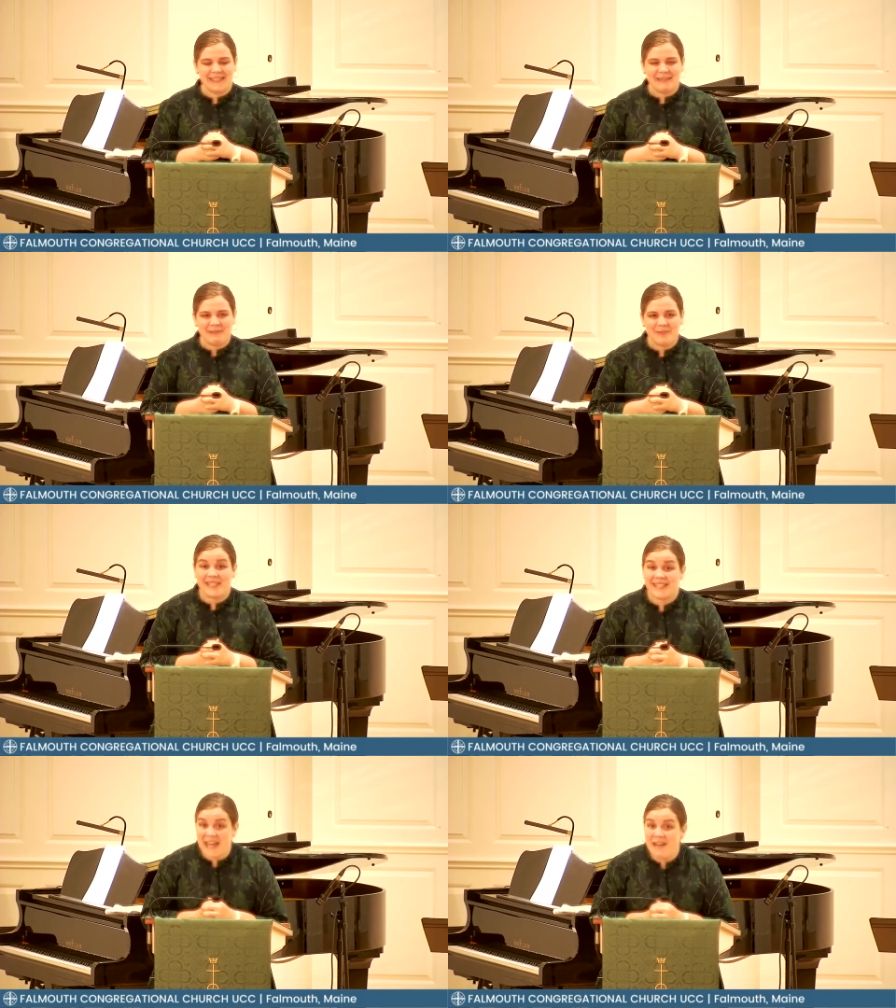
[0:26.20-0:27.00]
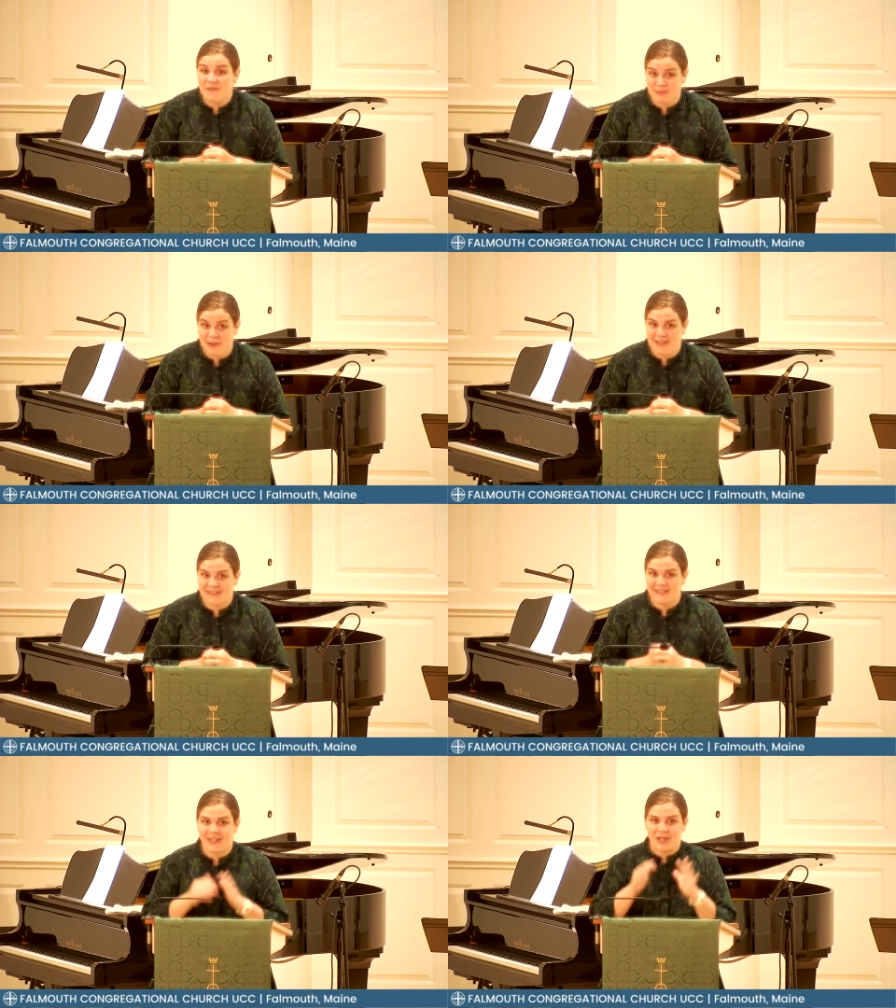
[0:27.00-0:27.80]
We saved
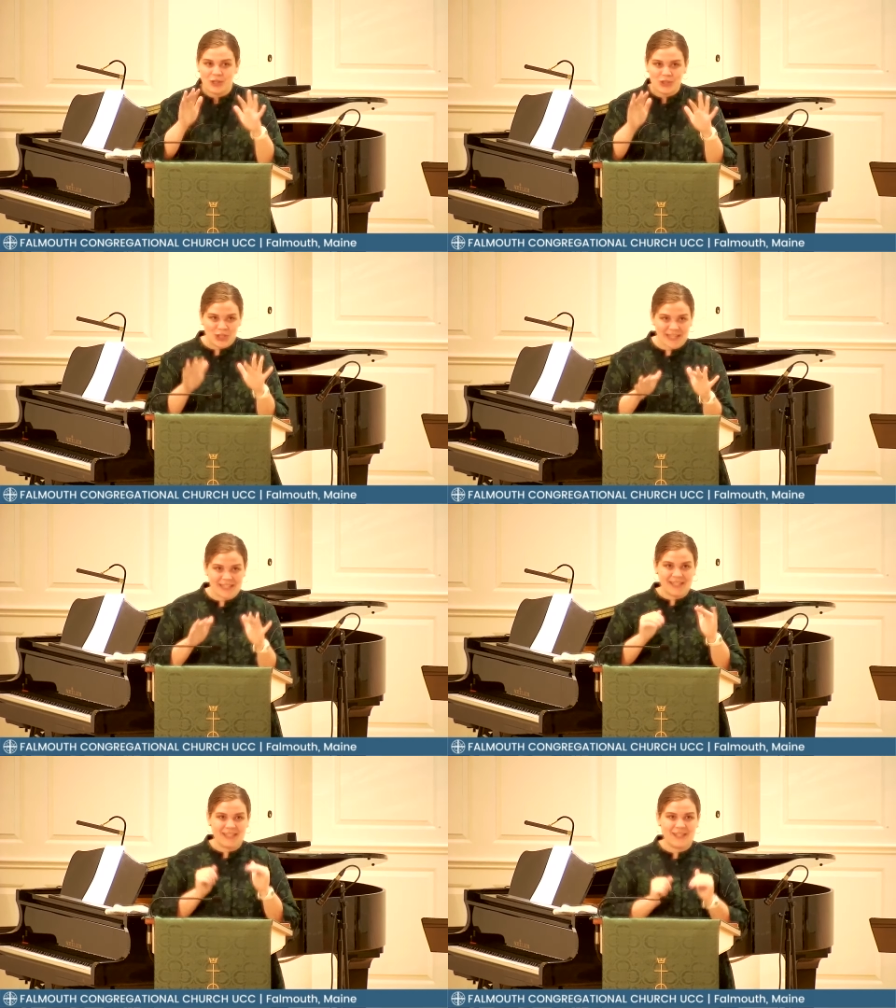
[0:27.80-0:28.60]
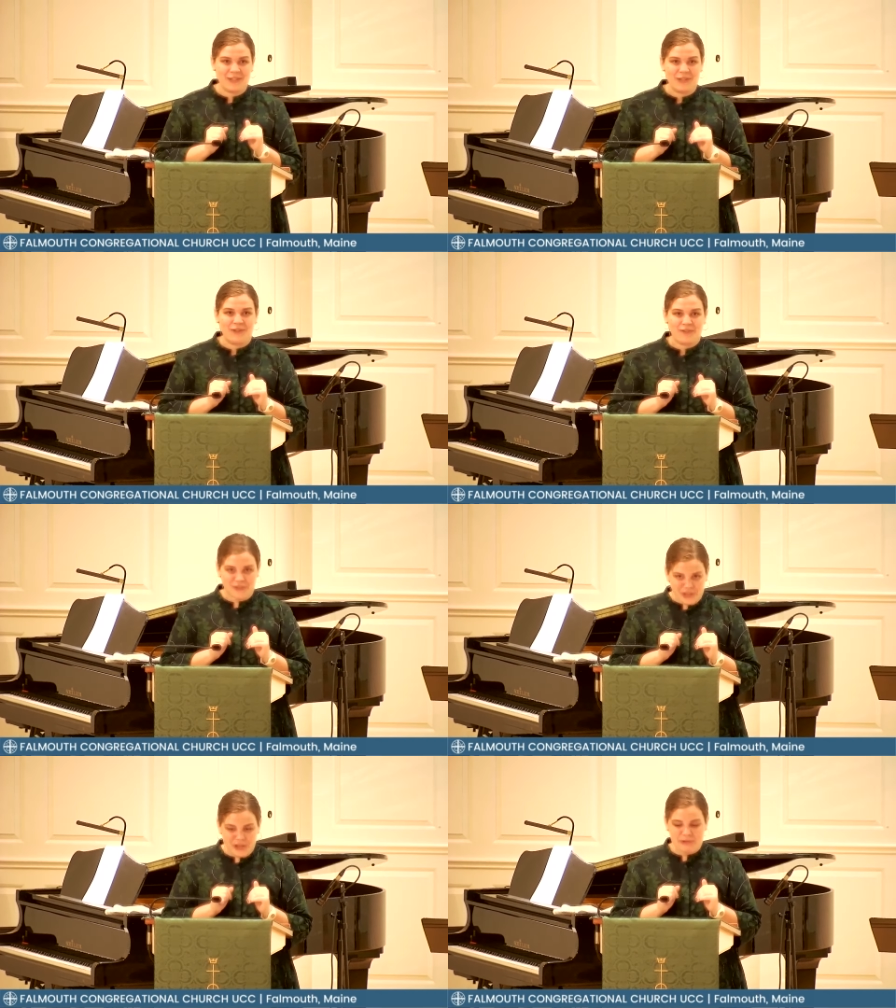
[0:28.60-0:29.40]
one just
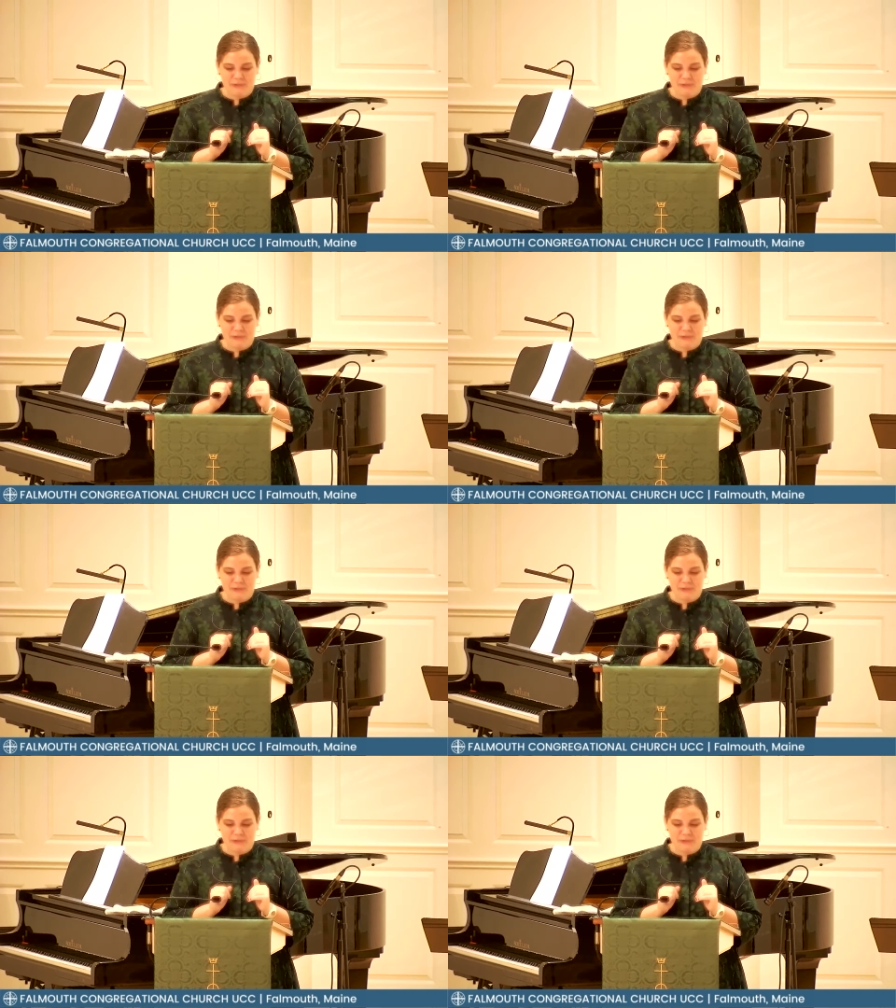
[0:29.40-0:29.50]
for you.